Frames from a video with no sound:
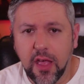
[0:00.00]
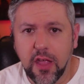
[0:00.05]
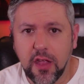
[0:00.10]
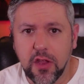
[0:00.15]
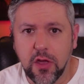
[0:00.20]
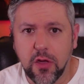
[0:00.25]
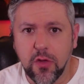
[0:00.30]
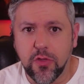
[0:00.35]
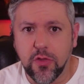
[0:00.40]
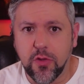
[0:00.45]
you
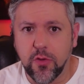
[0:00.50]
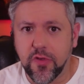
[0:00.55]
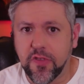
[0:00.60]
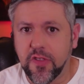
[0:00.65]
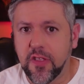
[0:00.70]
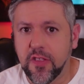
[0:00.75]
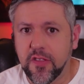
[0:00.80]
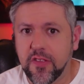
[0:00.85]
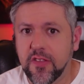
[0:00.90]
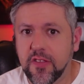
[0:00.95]
know, there was
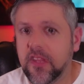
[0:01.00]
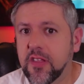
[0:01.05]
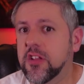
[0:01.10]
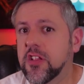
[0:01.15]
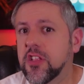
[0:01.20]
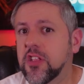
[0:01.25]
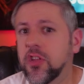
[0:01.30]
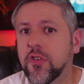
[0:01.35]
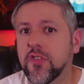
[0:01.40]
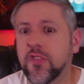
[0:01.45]
an incident on
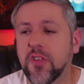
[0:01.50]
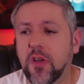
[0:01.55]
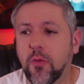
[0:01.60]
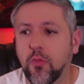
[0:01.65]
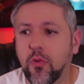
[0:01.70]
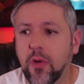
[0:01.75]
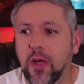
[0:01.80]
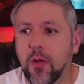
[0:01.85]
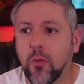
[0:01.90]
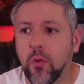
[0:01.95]
the New York
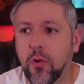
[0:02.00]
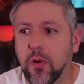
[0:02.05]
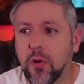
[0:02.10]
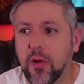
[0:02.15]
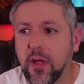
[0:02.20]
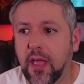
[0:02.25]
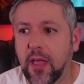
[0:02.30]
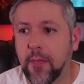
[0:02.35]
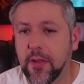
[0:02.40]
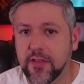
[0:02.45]
subway where
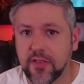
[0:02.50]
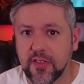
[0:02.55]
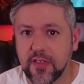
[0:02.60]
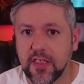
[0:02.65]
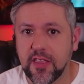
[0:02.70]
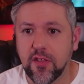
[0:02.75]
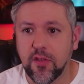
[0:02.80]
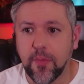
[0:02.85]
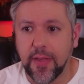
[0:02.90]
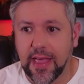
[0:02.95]
a
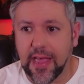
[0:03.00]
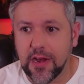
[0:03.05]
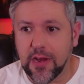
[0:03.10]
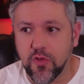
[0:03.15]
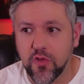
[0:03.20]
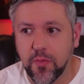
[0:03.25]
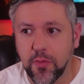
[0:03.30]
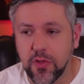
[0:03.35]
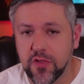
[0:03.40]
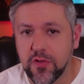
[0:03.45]
mentally ill man
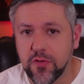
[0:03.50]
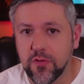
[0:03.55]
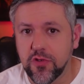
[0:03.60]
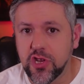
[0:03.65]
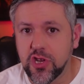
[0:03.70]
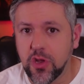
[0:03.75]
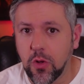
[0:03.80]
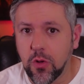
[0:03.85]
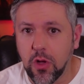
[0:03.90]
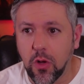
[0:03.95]
was put into a
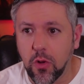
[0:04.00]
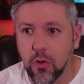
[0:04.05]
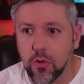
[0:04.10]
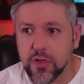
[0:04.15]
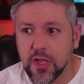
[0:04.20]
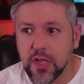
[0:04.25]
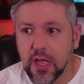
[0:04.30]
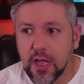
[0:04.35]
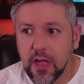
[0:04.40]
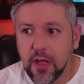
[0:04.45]

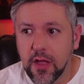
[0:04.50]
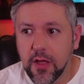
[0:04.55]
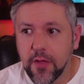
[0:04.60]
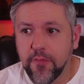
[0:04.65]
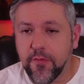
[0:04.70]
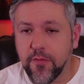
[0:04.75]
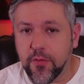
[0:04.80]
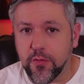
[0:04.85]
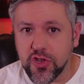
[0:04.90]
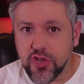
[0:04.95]
chokehold
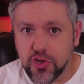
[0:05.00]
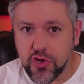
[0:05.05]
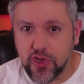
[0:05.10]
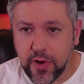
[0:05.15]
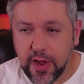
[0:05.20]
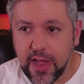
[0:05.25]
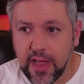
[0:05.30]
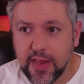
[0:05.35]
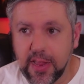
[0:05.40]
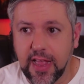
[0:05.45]
for
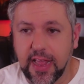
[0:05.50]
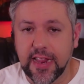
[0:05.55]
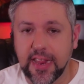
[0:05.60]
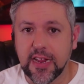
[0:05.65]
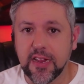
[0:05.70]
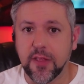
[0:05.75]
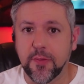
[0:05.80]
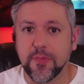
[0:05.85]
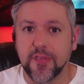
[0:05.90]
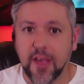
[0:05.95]
restraint and he
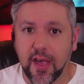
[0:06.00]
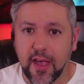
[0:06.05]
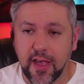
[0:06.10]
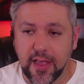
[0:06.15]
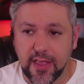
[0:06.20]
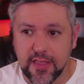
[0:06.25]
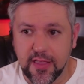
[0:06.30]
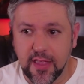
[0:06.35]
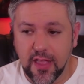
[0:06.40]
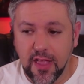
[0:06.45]
ended up
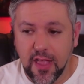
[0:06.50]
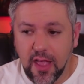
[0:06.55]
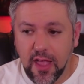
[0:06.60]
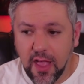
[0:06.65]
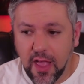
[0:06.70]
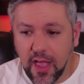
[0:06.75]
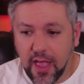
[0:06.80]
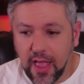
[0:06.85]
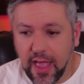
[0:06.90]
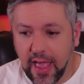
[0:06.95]
dying.
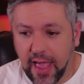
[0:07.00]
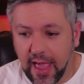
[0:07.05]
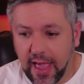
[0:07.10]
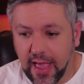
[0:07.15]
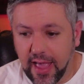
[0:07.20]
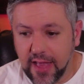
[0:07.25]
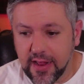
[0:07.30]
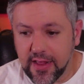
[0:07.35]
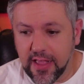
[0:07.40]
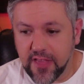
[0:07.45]
And